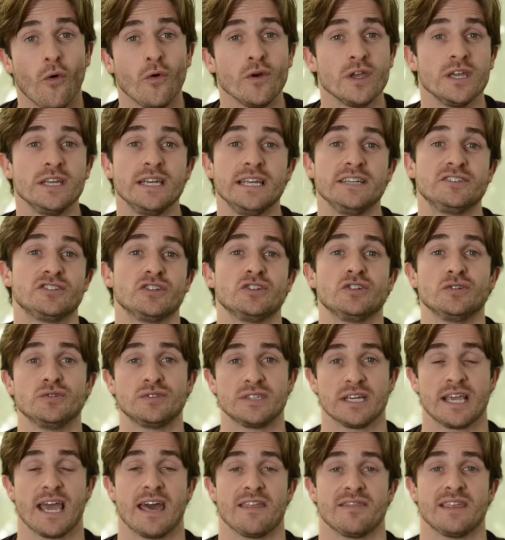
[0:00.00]
All you need to do
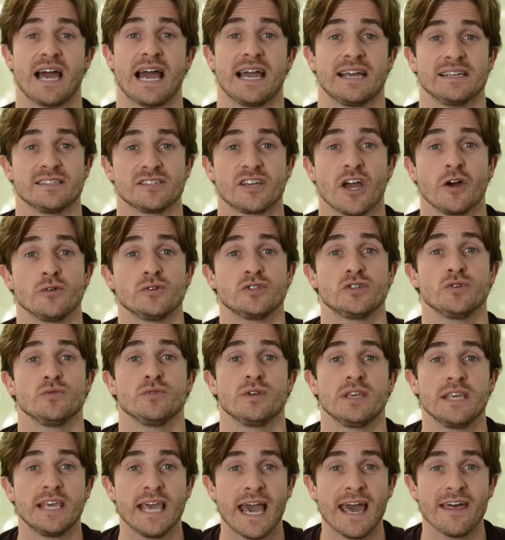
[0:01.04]
to get that is go
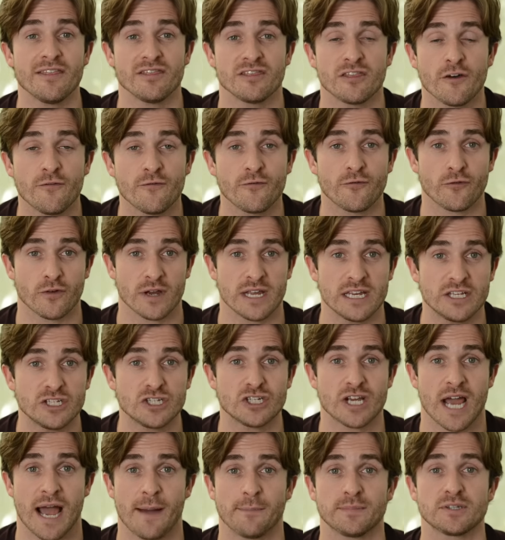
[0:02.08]
to
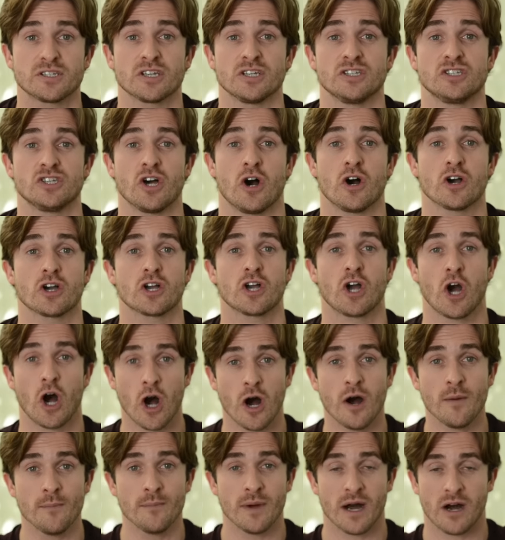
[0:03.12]

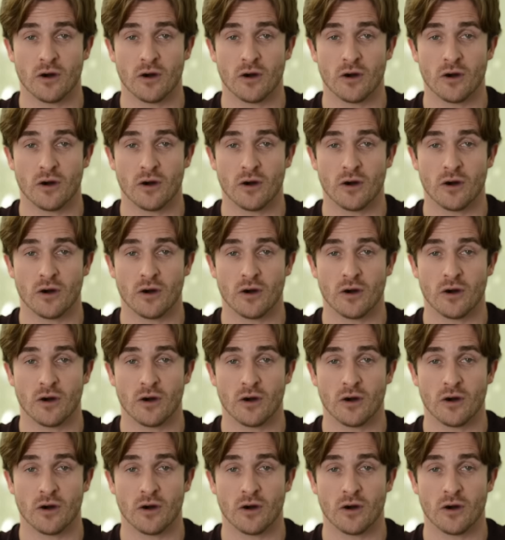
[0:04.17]
getthefreechapter.com.